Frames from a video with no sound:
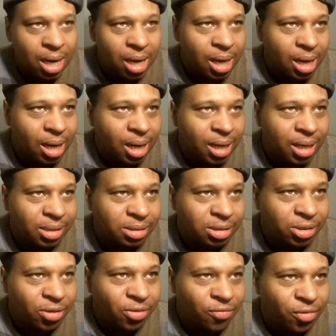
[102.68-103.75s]
And
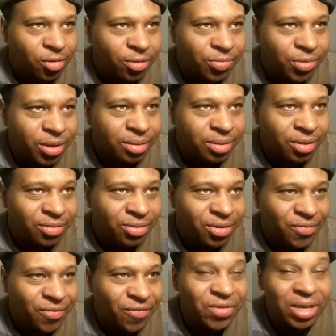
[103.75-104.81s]
so forth.
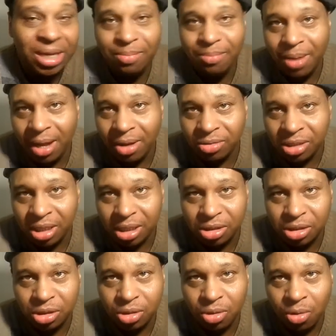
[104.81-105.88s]
The females
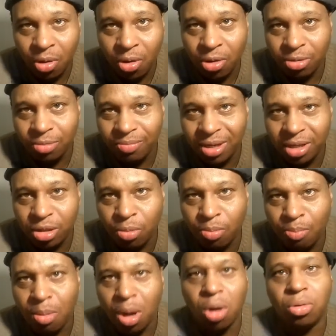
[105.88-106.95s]
that scorned me the
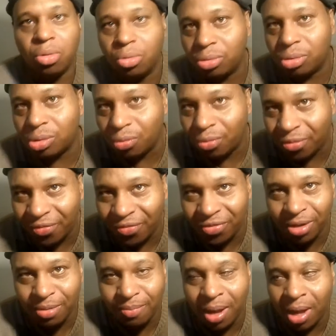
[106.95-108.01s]
most were
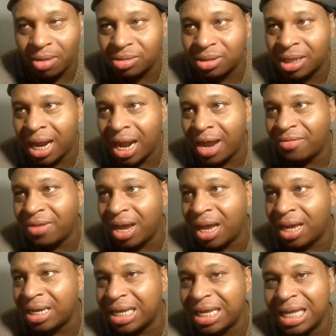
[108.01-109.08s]
females that I've
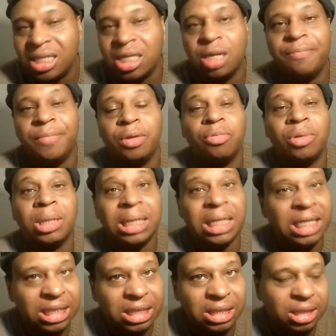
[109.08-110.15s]
had intimate
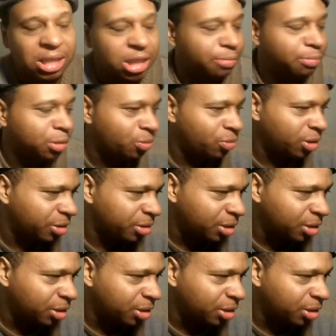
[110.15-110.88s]
relationships with.